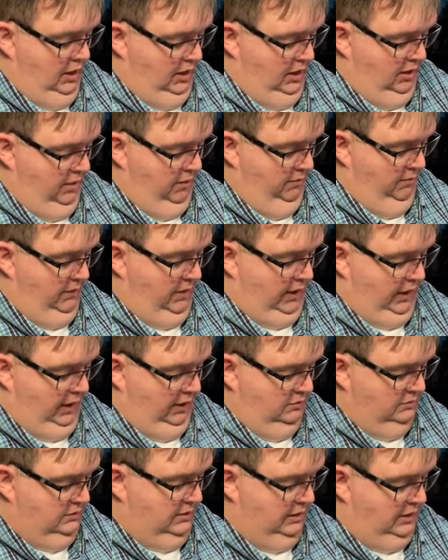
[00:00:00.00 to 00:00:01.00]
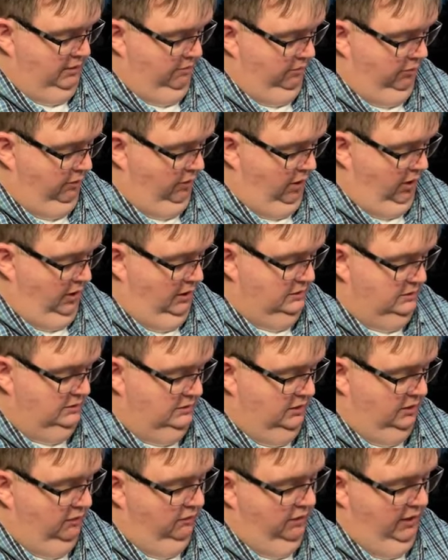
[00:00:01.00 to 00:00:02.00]
wanting? Um, I'll take a
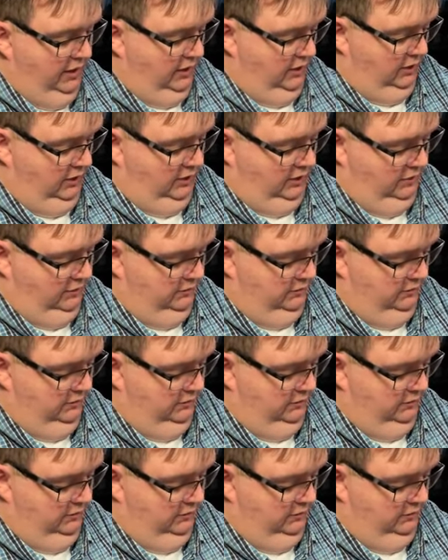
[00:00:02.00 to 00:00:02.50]
Bronx and a regular.